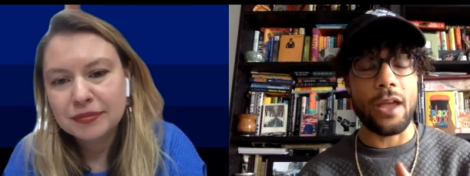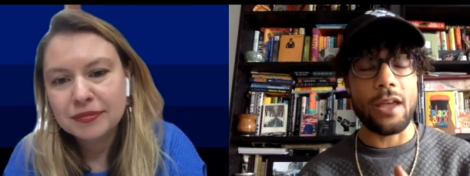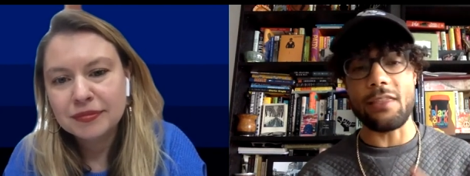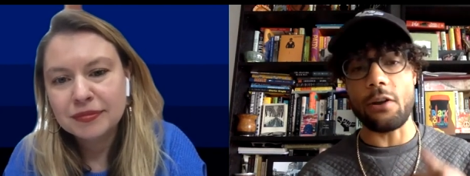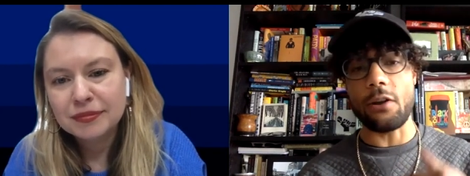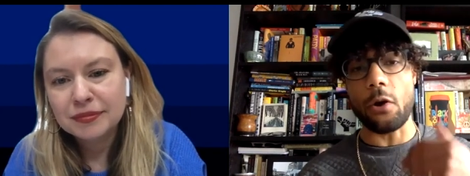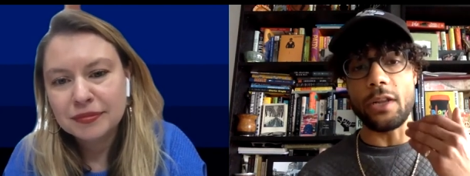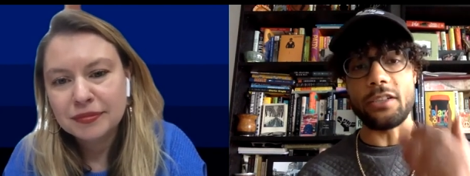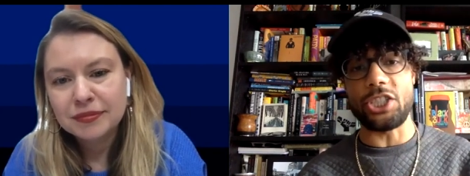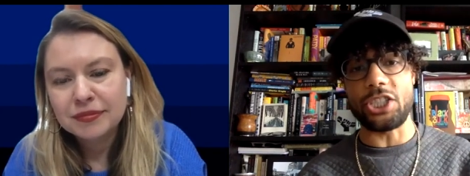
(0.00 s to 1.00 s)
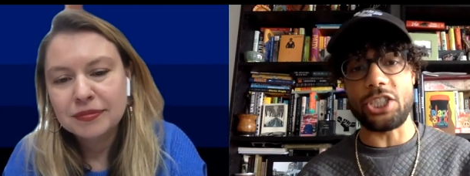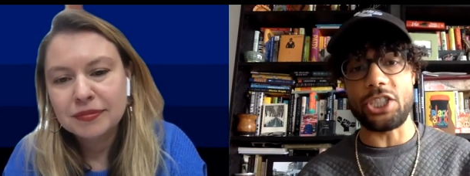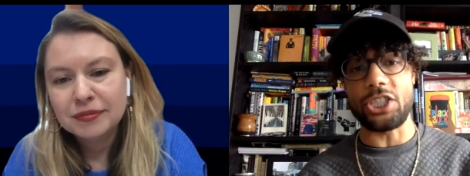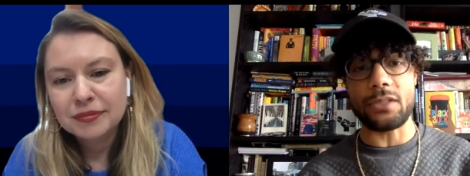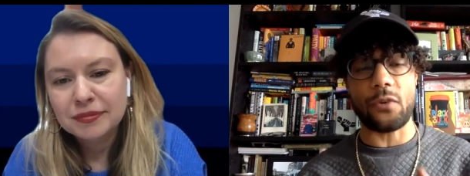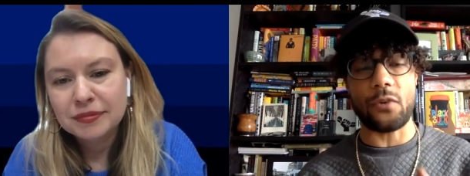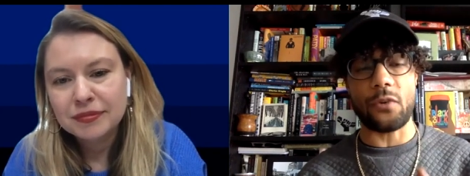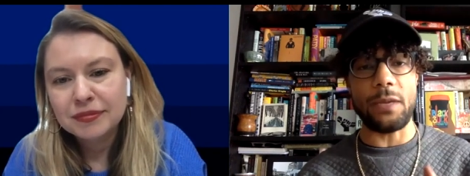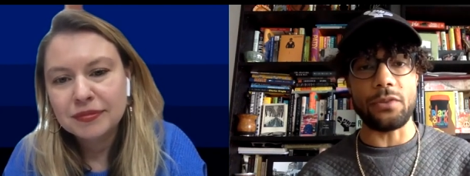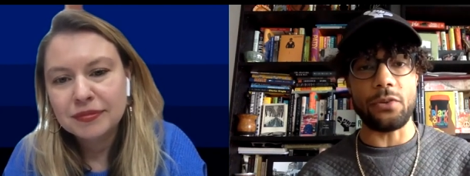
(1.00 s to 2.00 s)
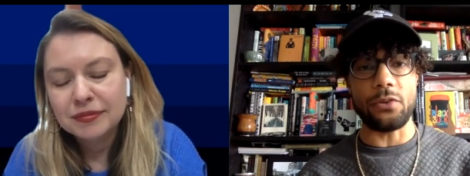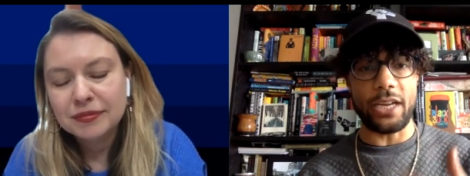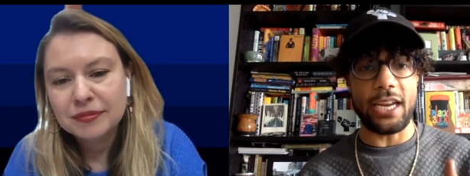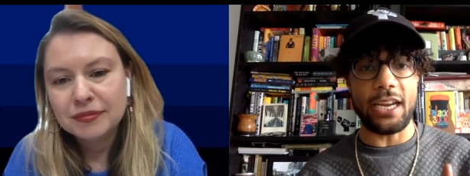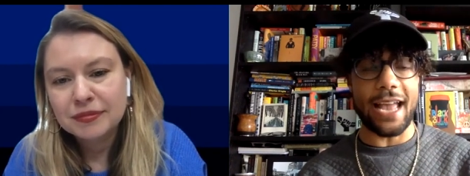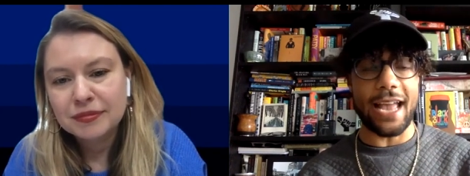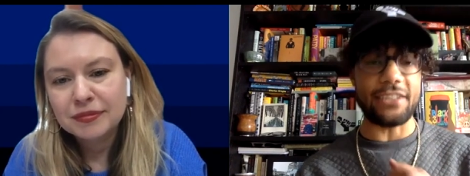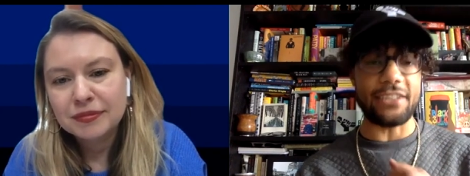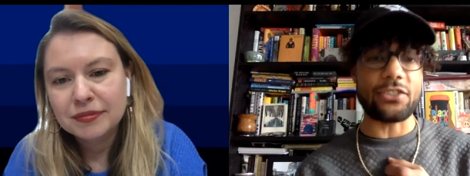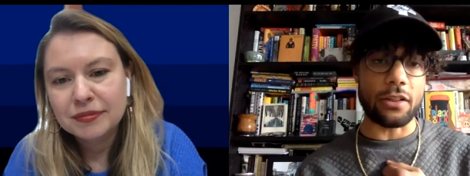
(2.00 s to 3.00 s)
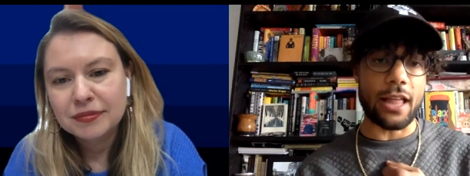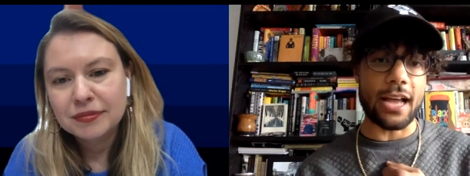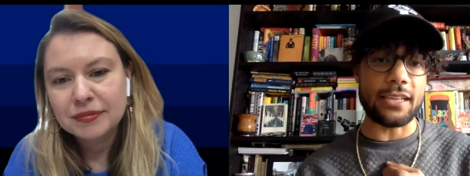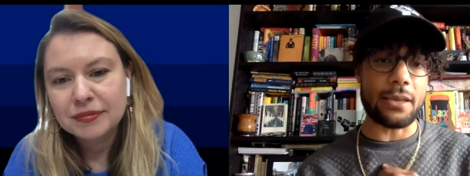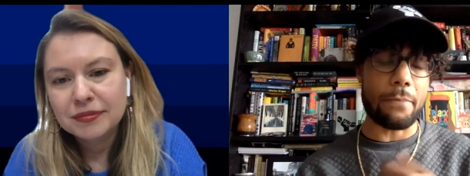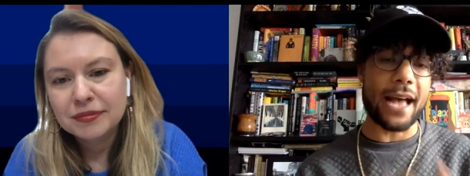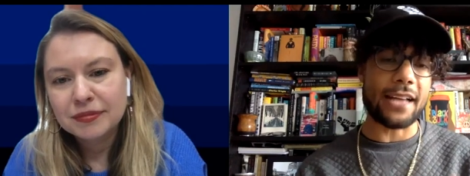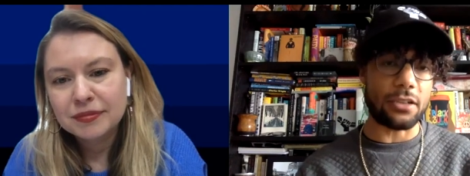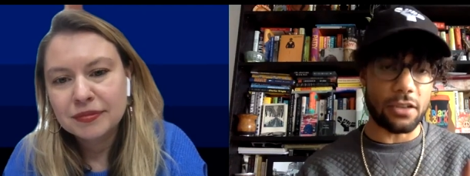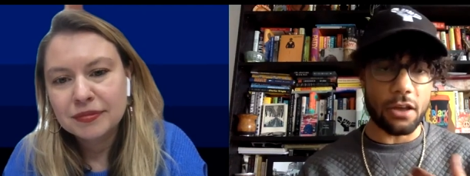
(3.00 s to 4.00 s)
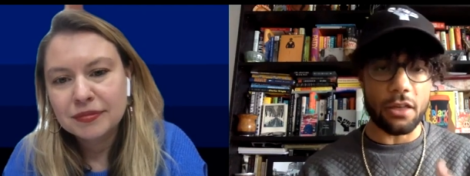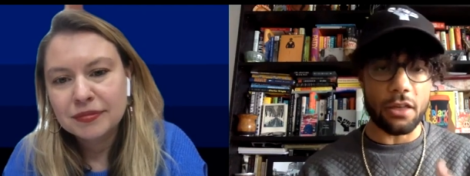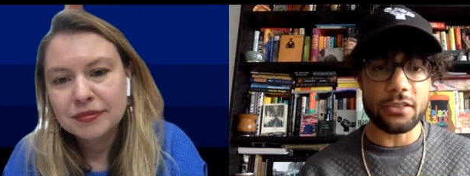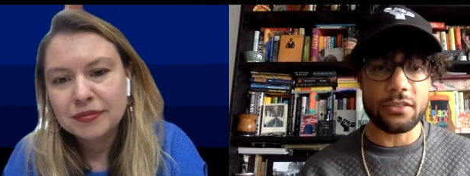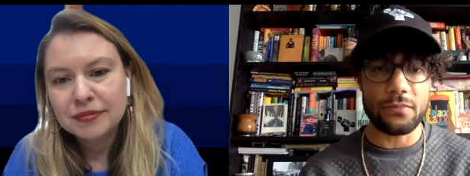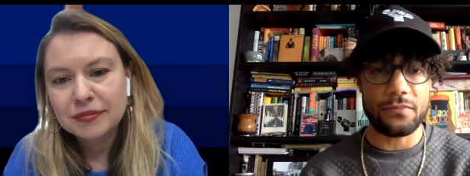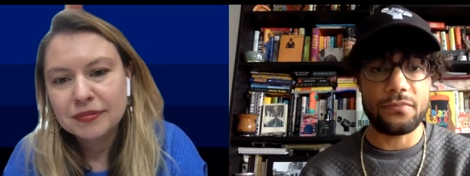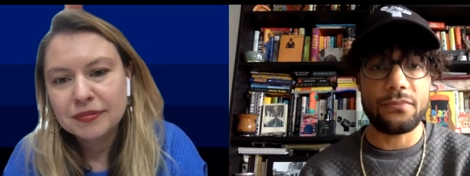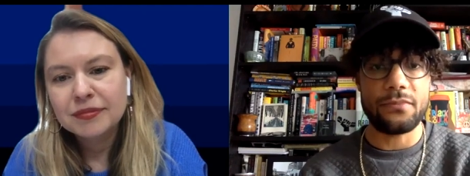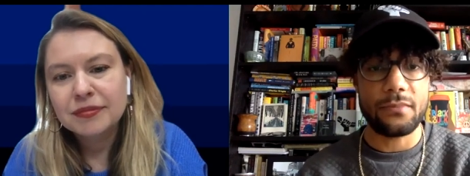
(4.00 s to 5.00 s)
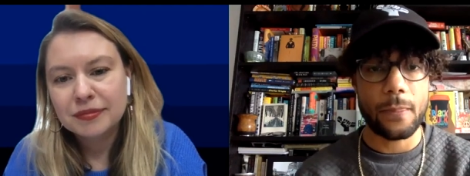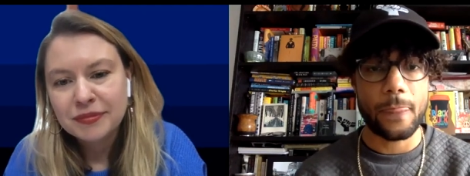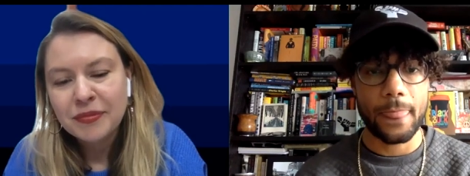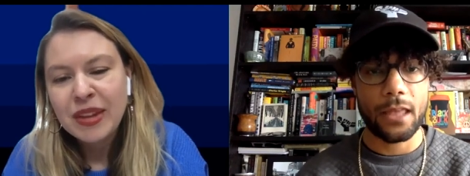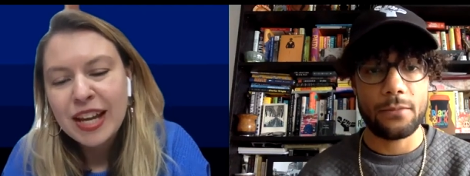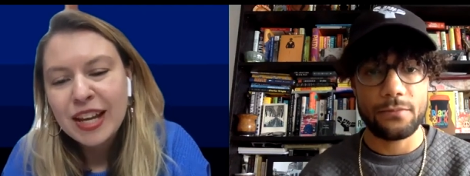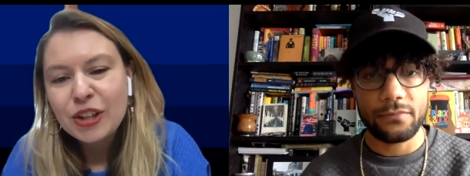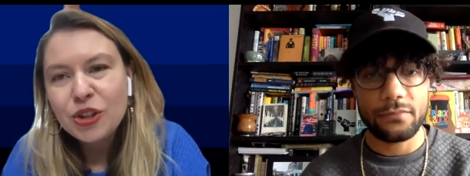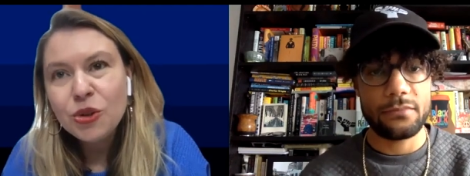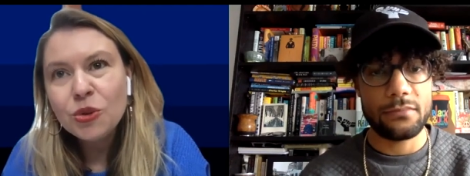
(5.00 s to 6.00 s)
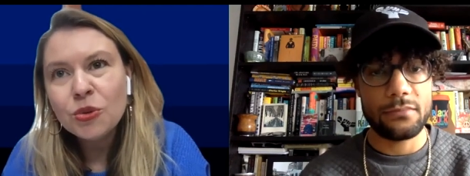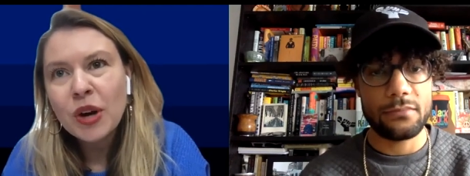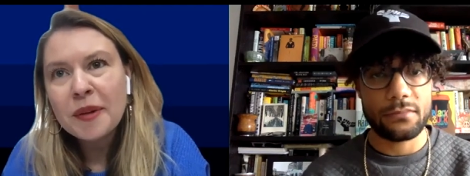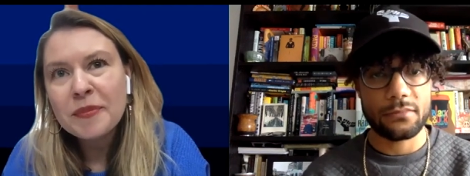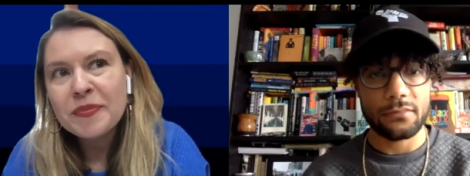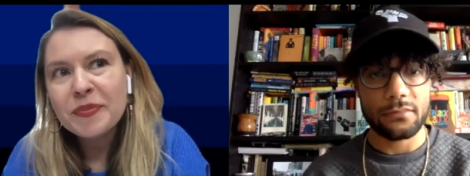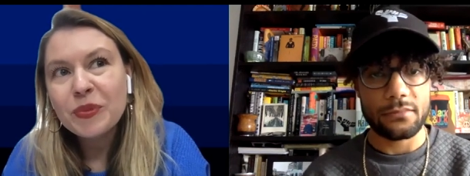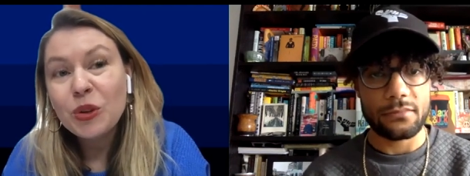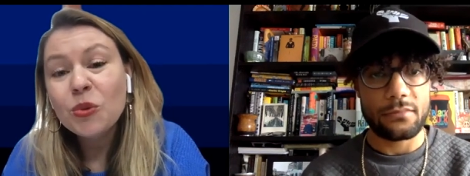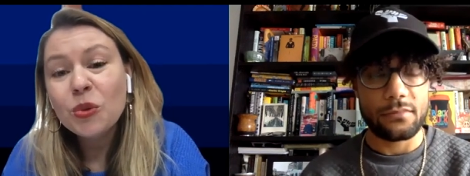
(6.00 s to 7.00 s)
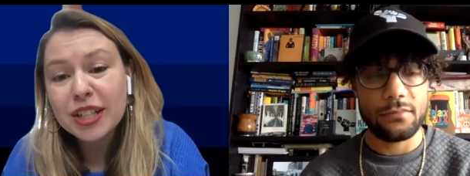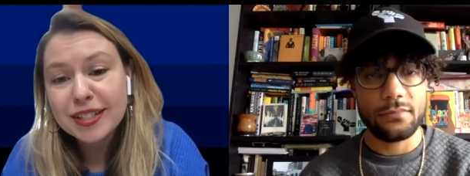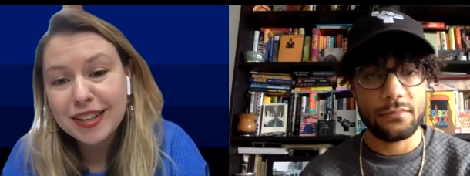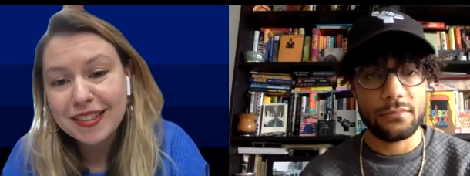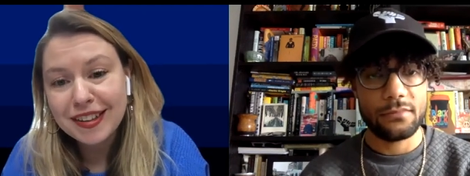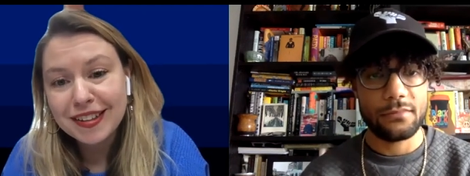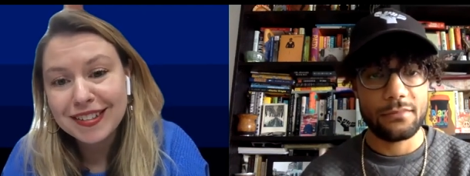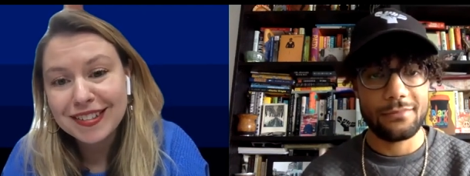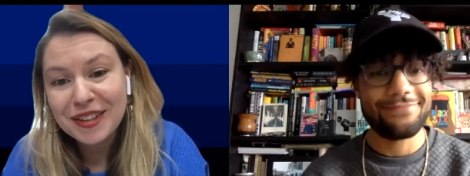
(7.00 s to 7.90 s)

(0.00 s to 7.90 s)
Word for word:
Speaker 1: home that there are real gems for people to read and internalize and pass on to others.
Speaker 2: You you worked in the